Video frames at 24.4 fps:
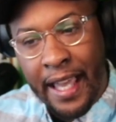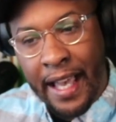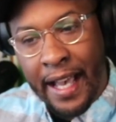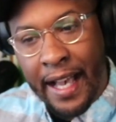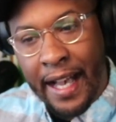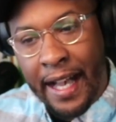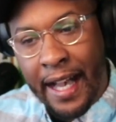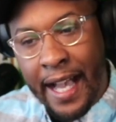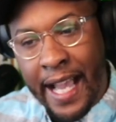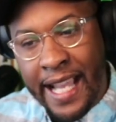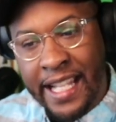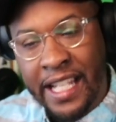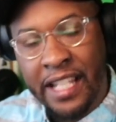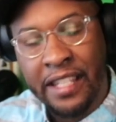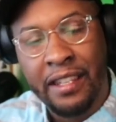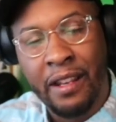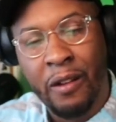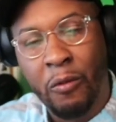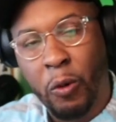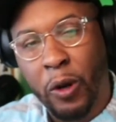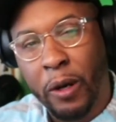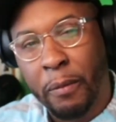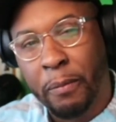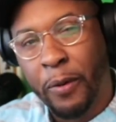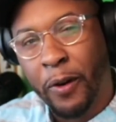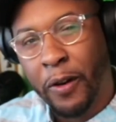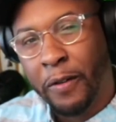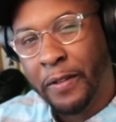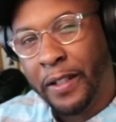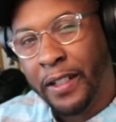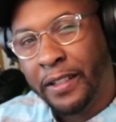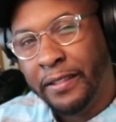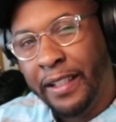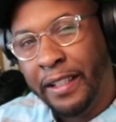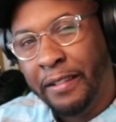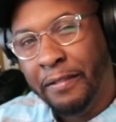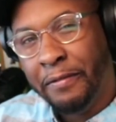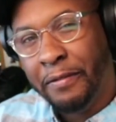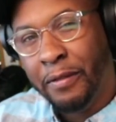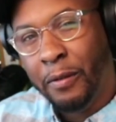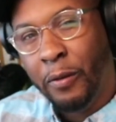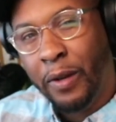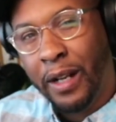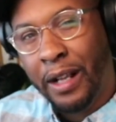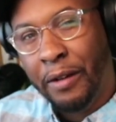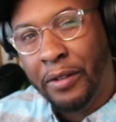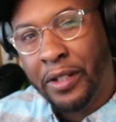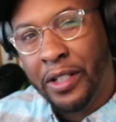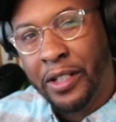It just didn't work perfectly for
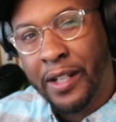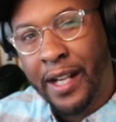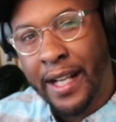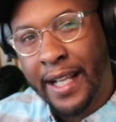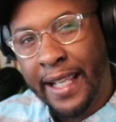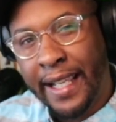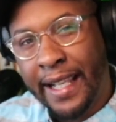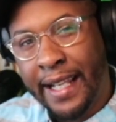what I was trying to